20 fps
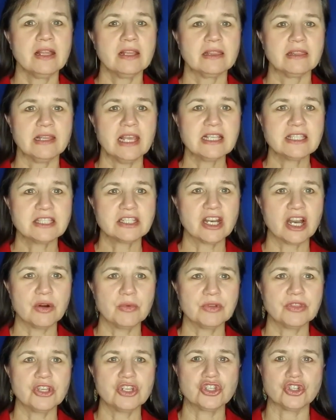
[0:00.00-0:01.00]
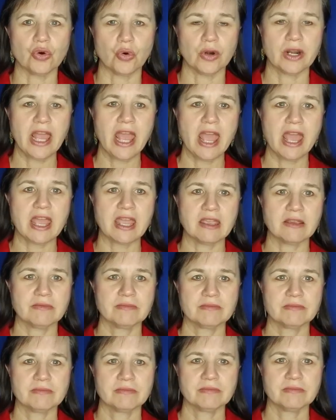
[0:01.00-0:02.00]
Let's start with the short A
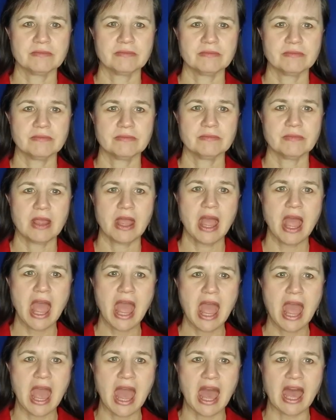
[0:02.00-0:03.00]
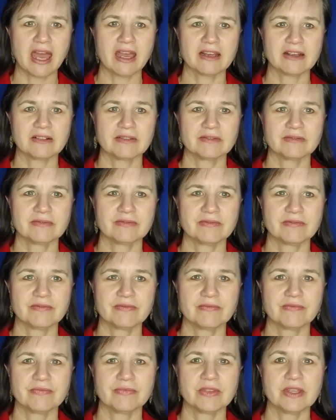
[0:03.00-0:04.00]
ah.
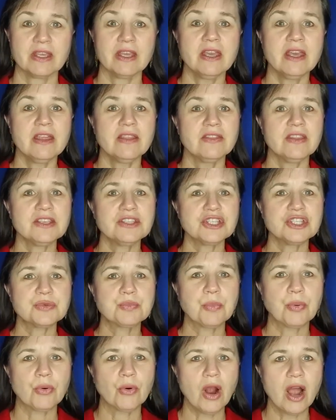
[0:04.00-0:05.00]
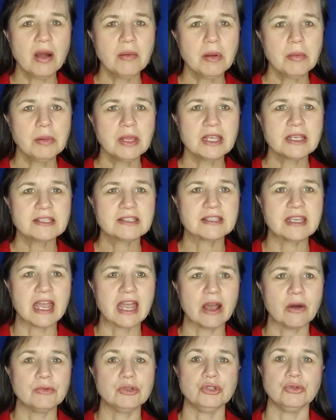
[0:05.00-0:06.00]
This is probably a
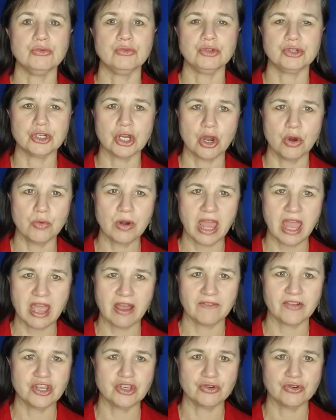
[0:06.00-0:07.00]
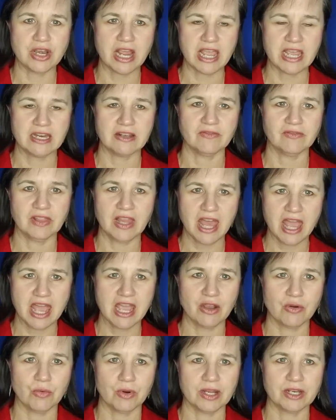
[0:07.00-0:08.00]
sound you don't have in your native
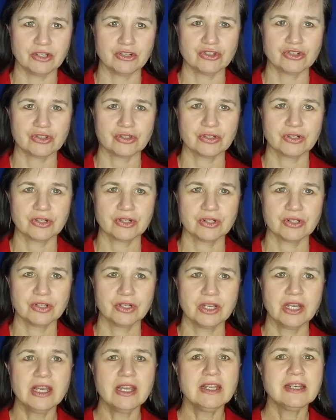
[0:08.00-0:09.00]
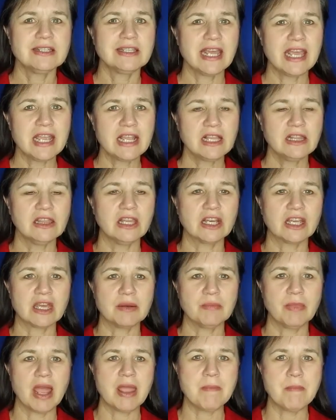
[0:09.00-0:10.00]
language. Take a look at
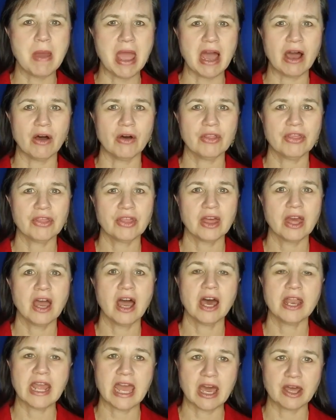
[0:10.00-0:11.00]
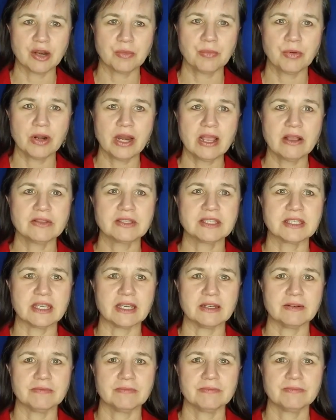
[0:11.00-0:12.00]
my mouth on how to pronounce
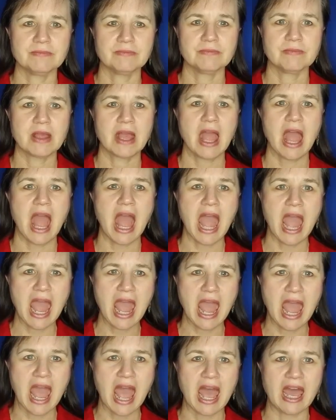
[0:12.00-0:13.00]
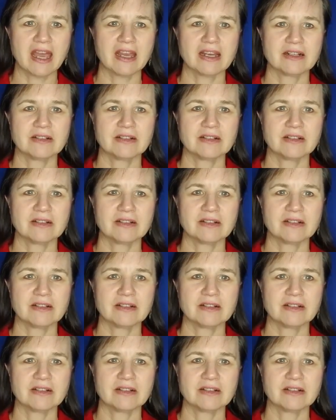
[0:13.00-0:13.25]
it. Ah.